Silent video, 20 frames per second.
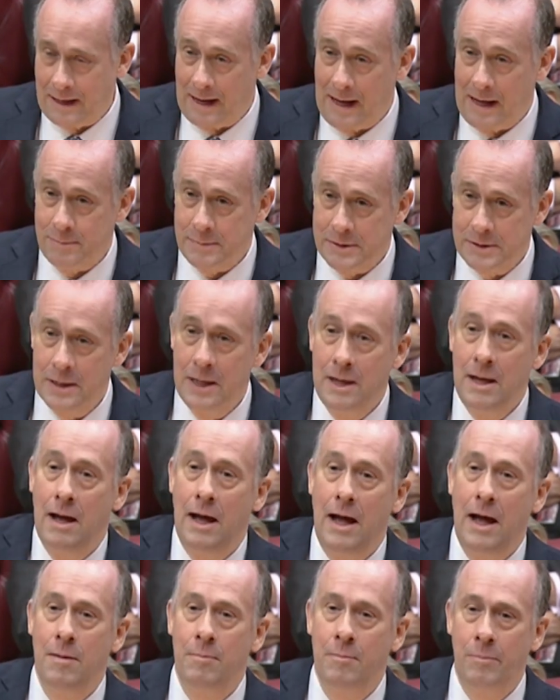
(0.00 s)
claims.
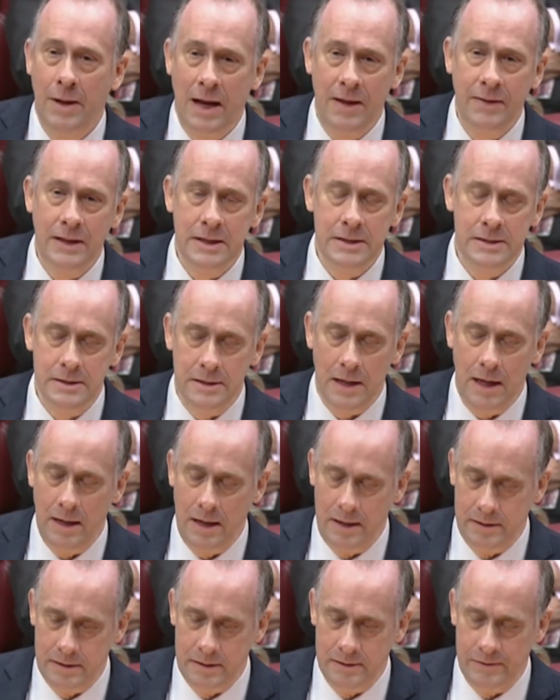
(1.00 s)
But I think this is a
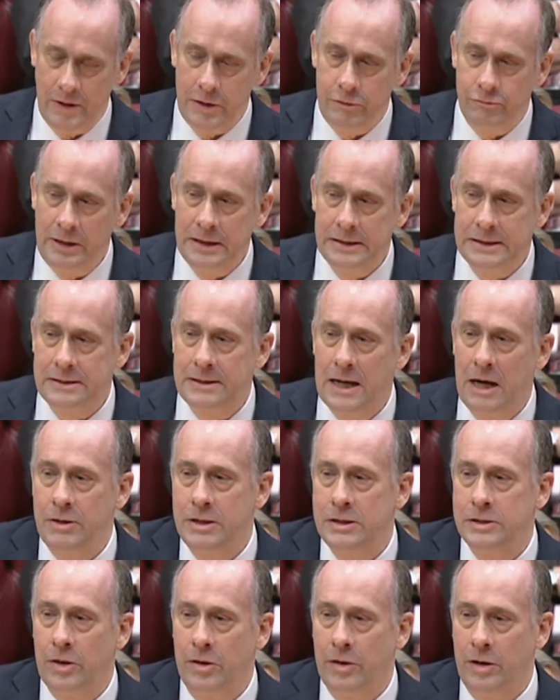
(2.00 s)
very real
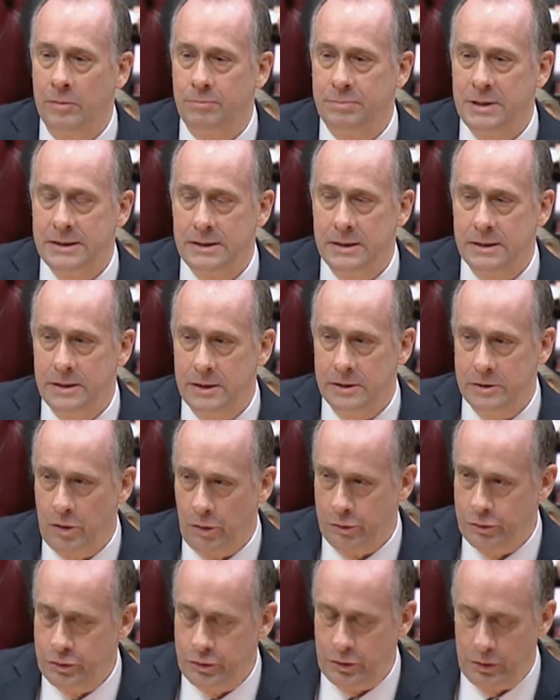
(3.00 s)
deterrent on businesses
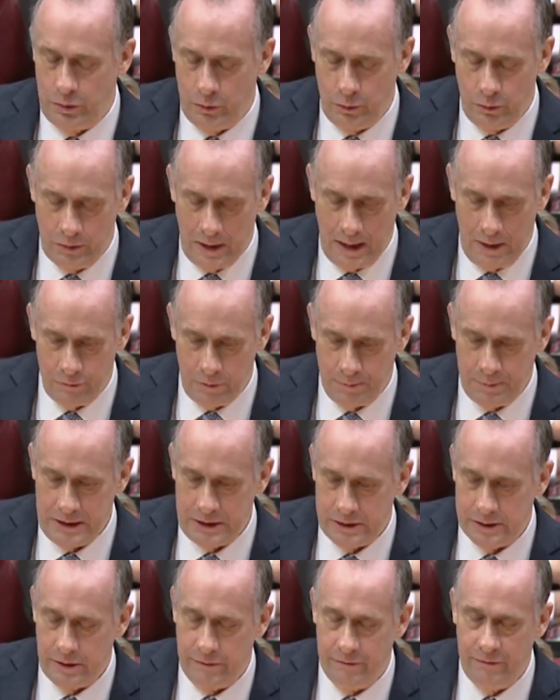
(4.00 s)
not to
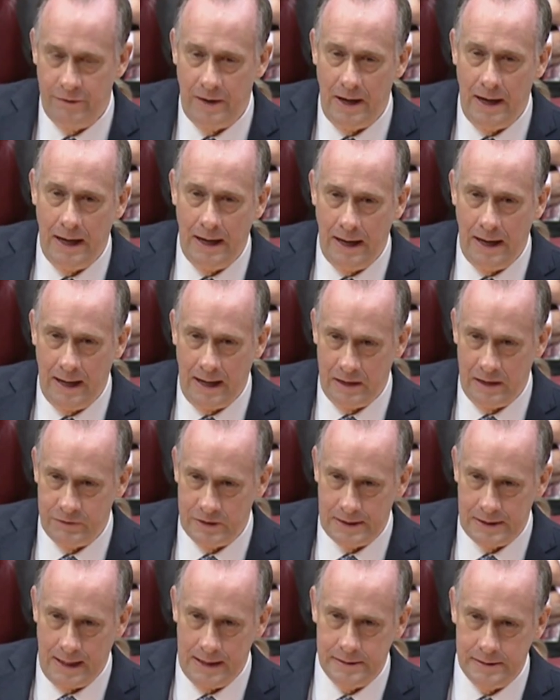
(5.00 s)
repeat unfair
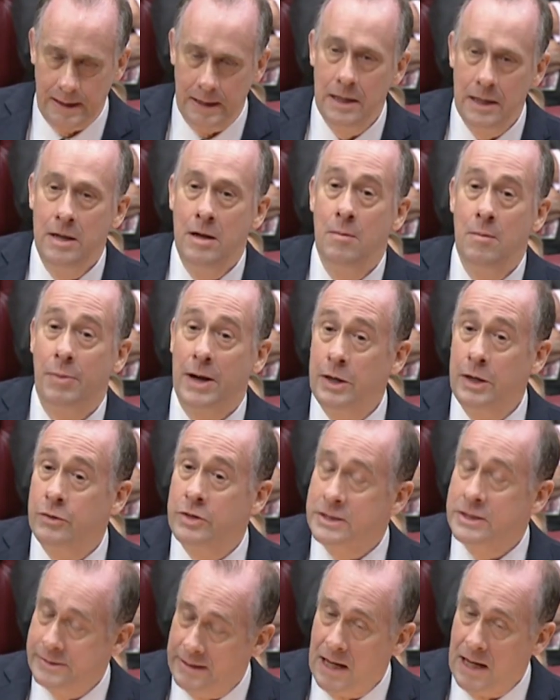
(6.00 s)
advertising. But I know
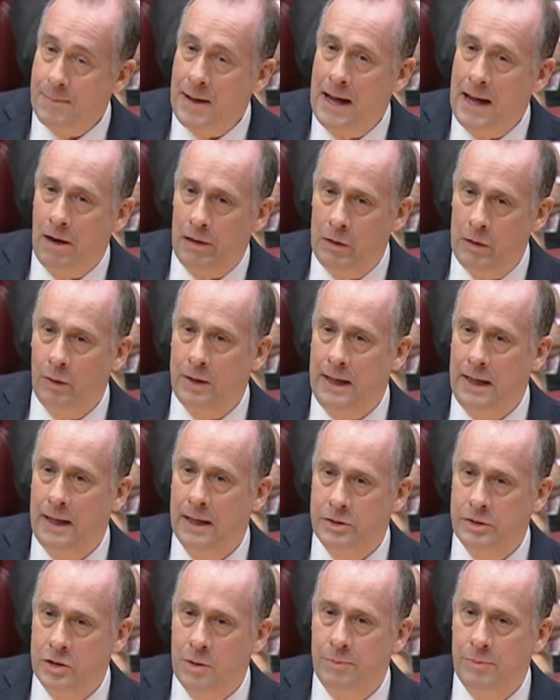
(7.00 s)
that CMA are looking
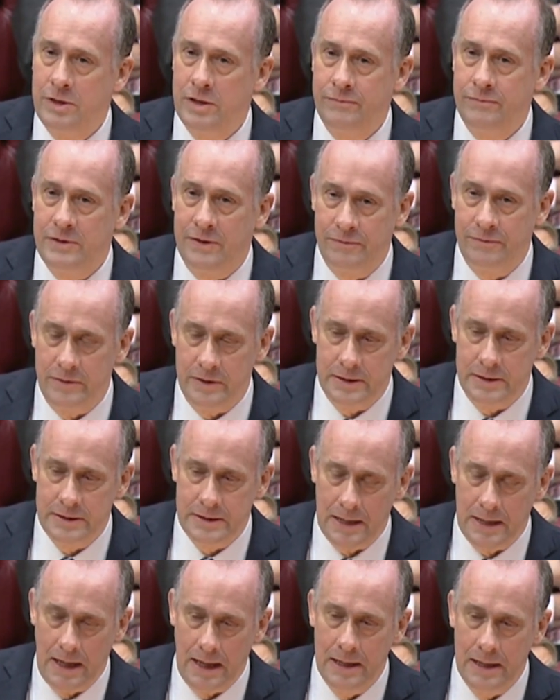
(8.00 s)
at a number of
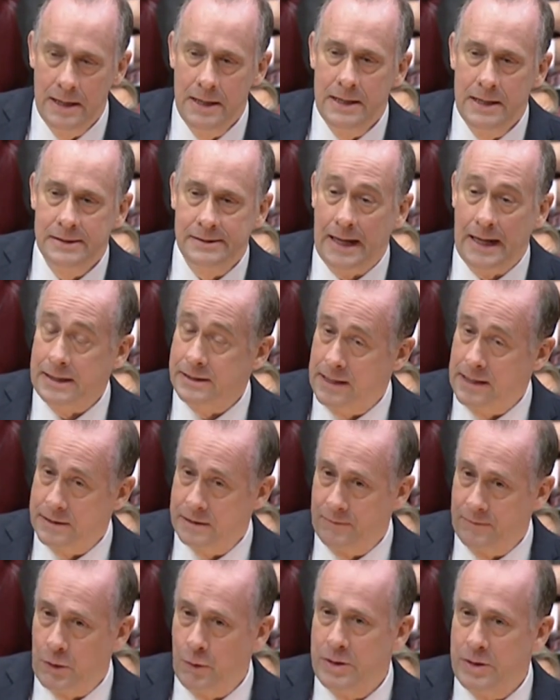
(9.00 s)
different sectors.
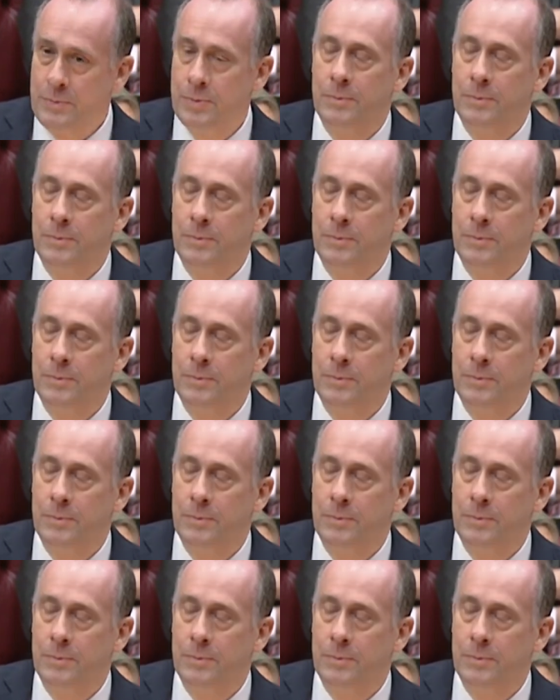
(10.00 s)
They've already